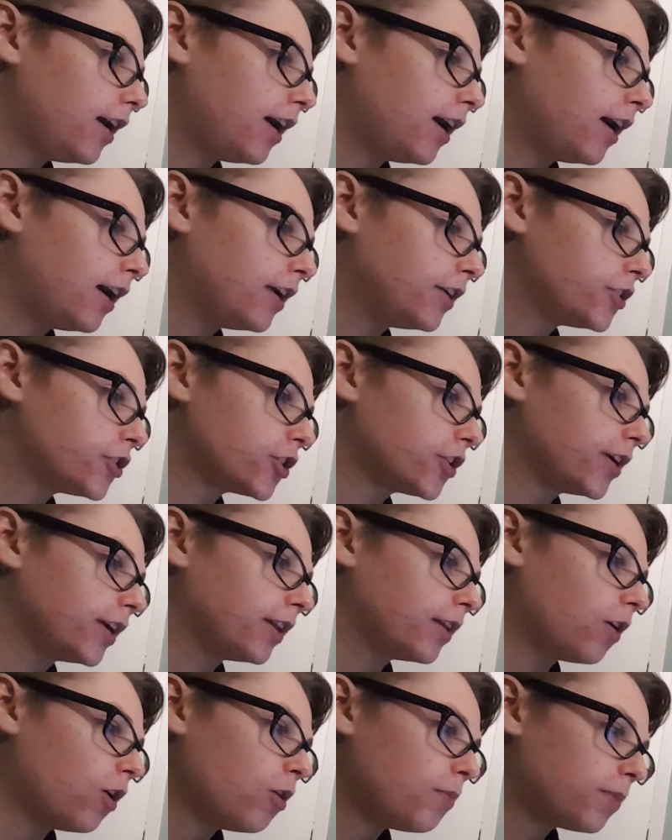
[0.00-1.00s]
And during
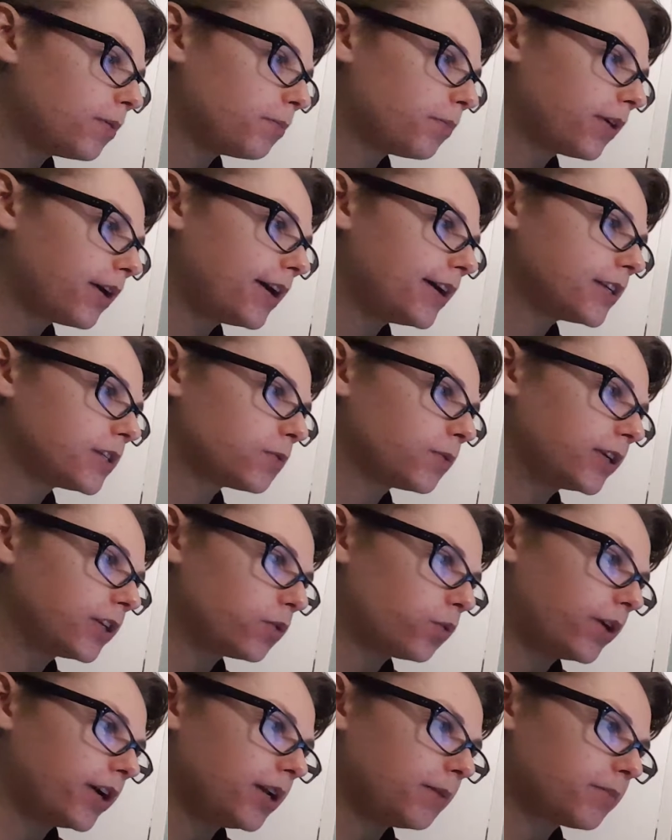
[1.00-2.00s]
the open play is when
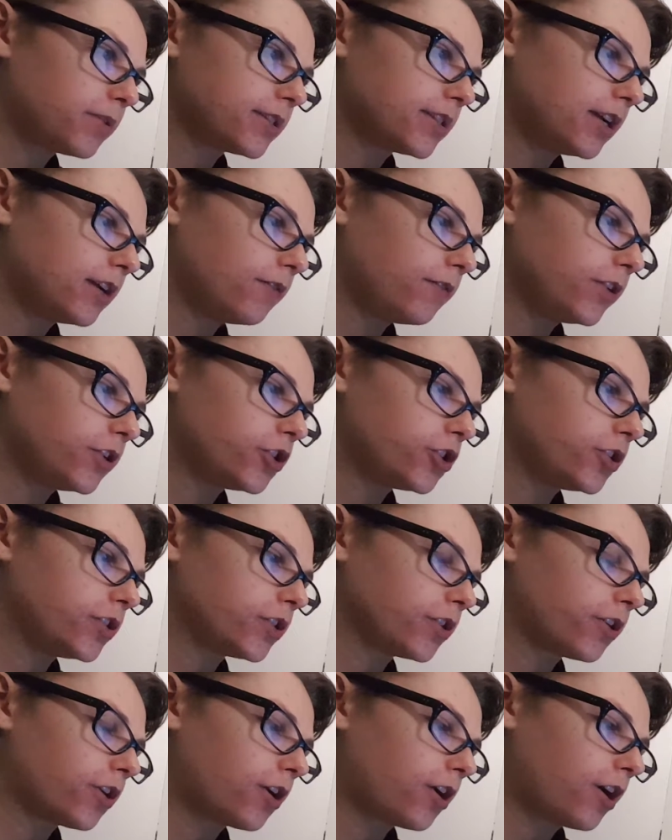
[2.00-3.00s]
20% of injuries
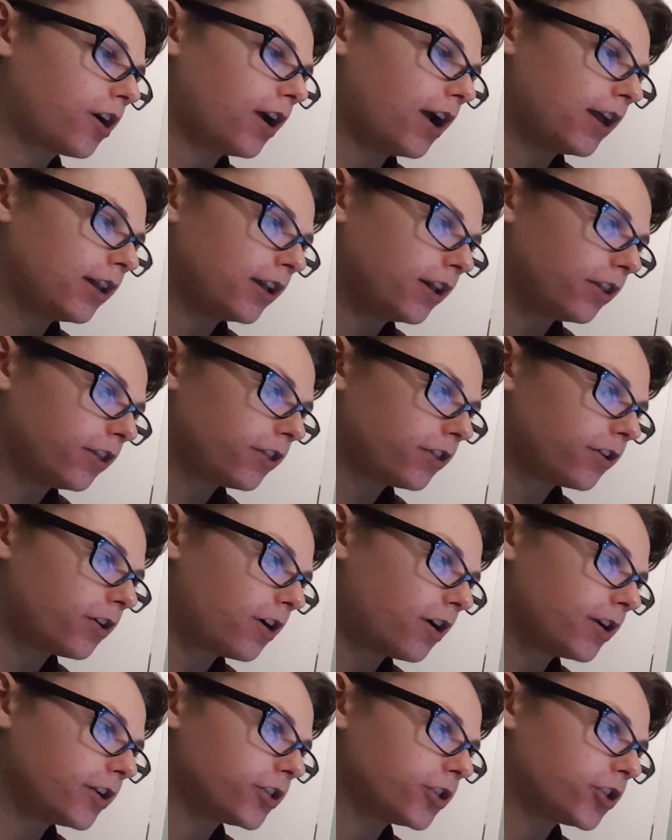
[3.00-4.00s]
occur. And then
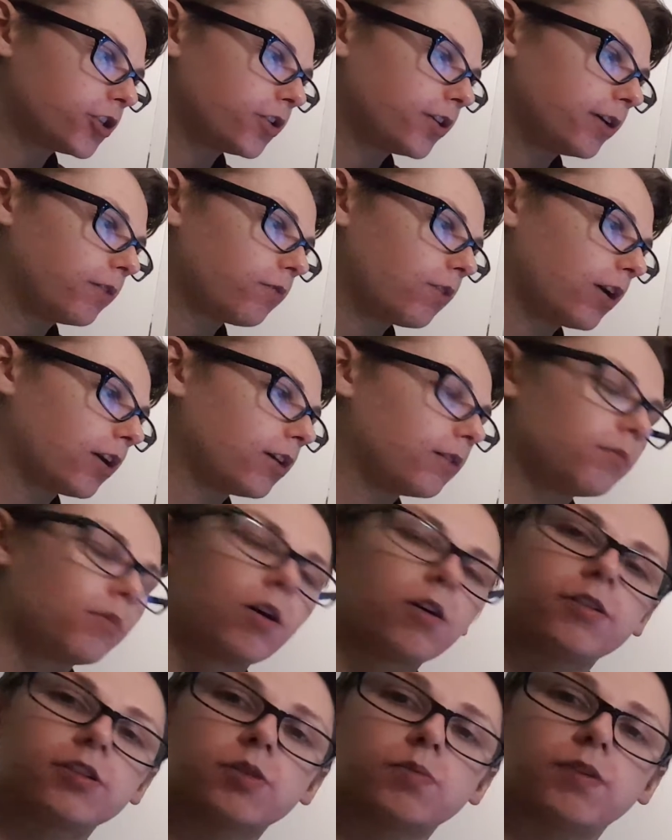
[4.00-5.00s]
third is during ruck and
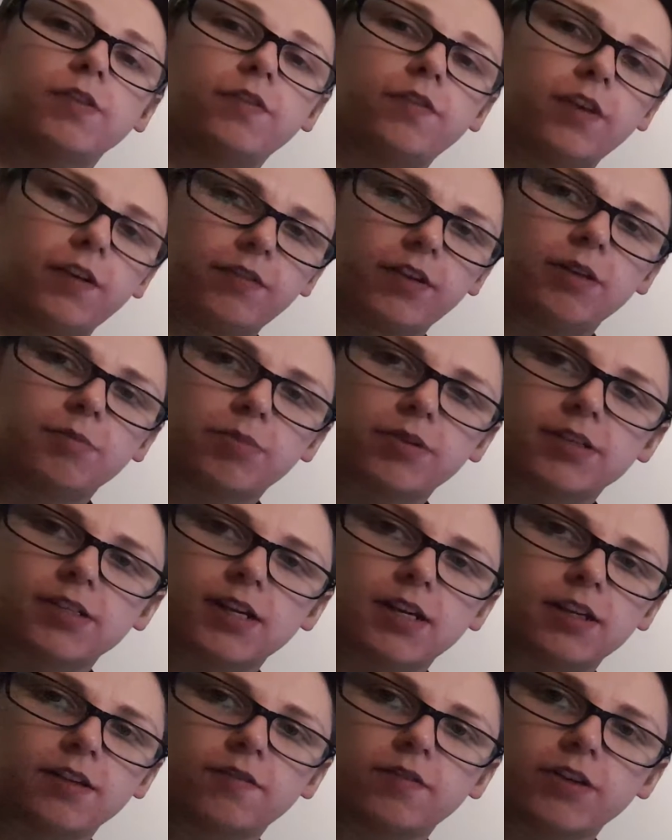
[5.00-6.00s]
maul is when
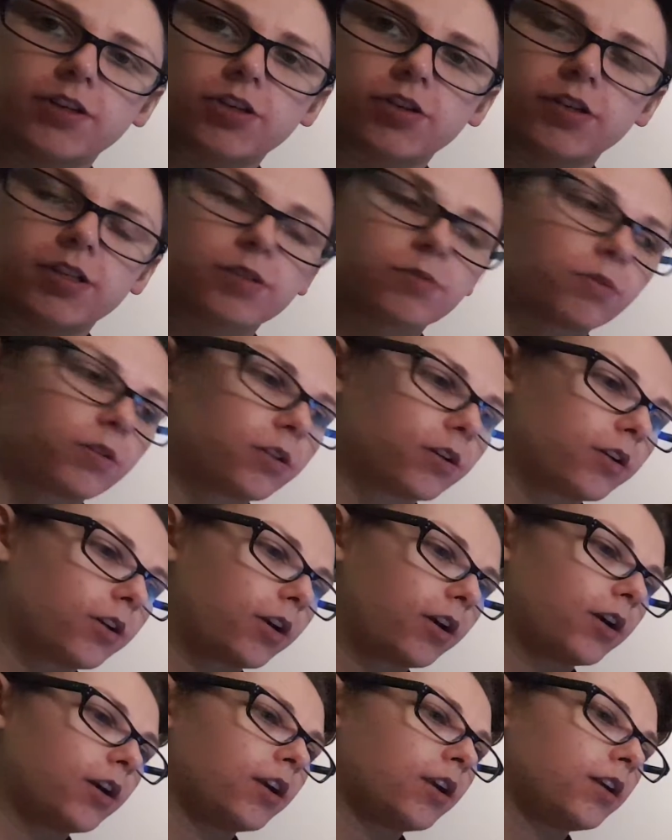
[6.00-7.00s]
15% of injuries will
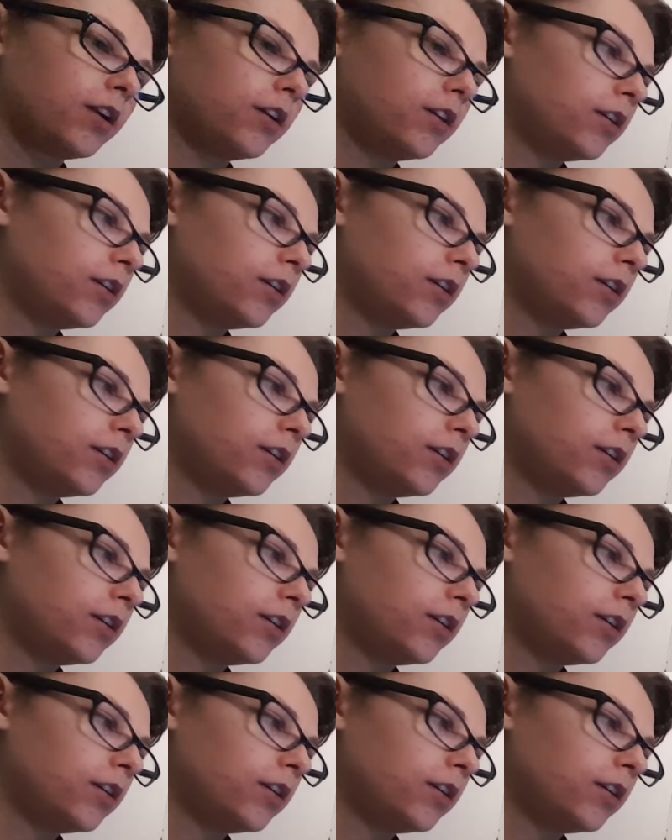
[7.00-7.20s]
occur.